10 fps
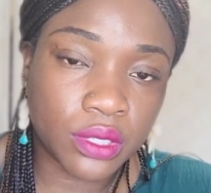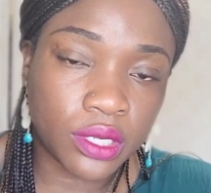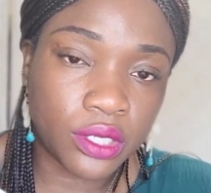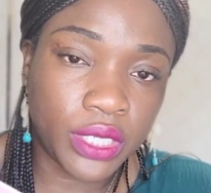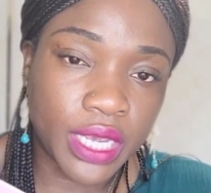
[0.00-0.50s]

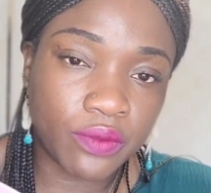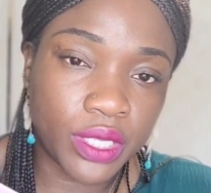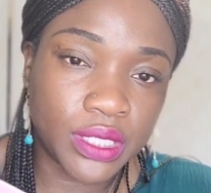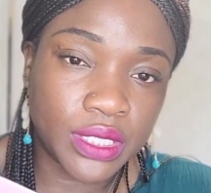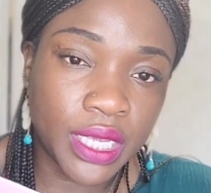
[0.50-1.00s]
you can't really
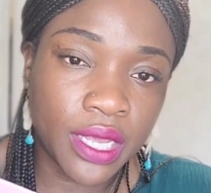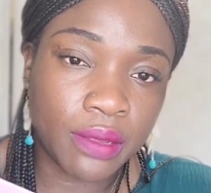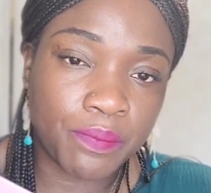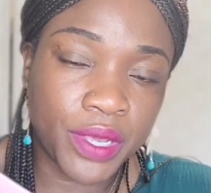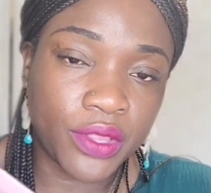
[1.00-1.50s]
see
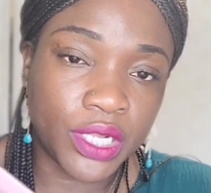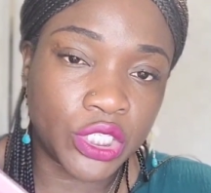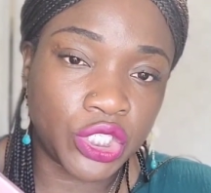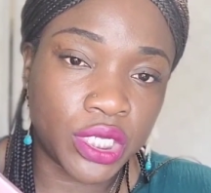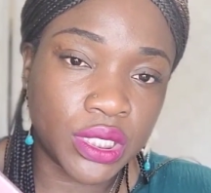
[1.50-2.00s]
it, but it's
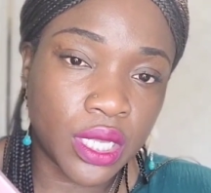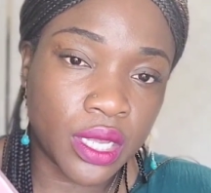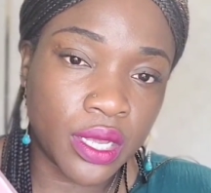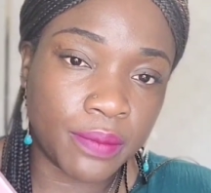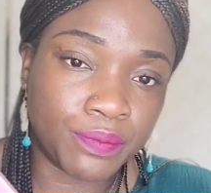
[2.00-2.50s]
just
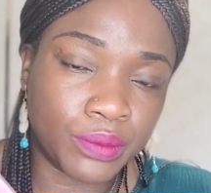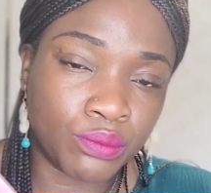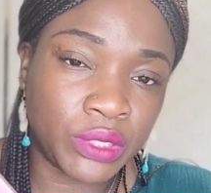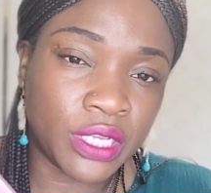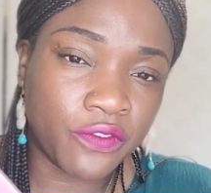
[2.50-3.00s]

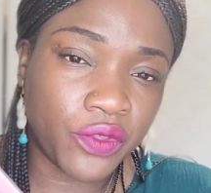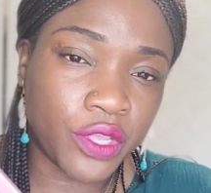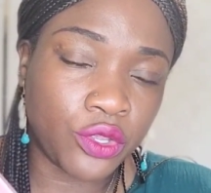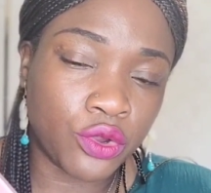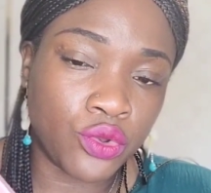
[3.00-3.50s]
different
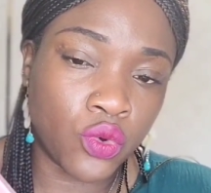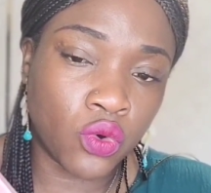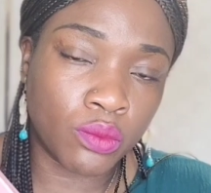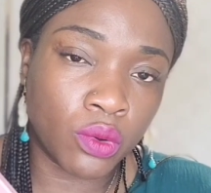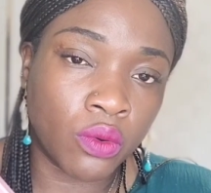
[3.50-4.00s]
than your
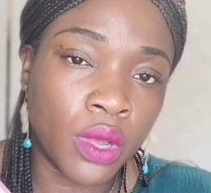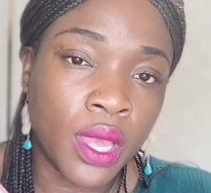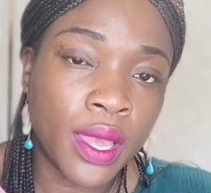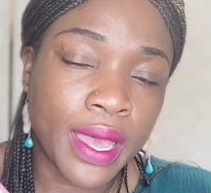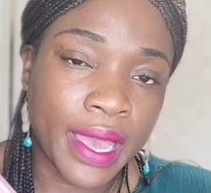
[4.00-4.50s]
normal
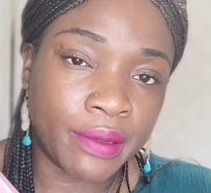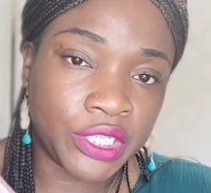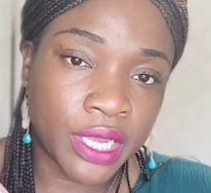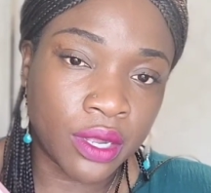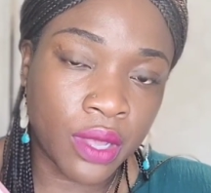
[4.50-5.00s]

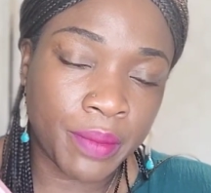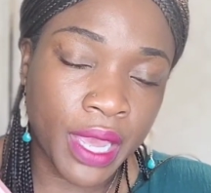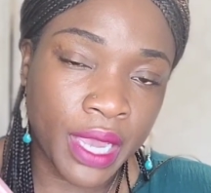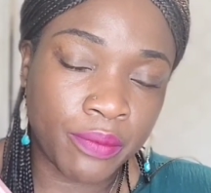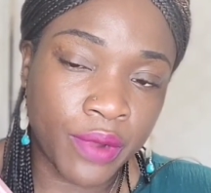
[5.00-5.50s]

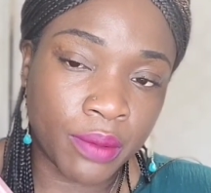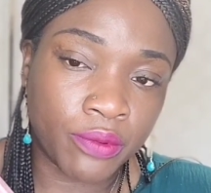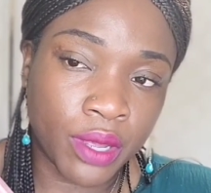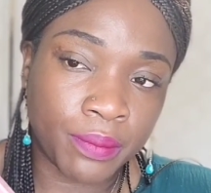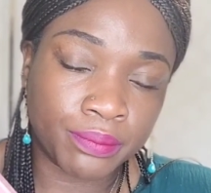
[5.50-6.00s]
eyebrow, what
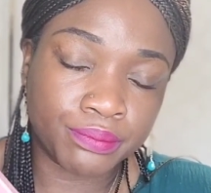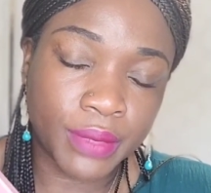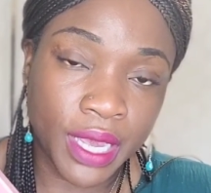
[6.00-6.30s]
am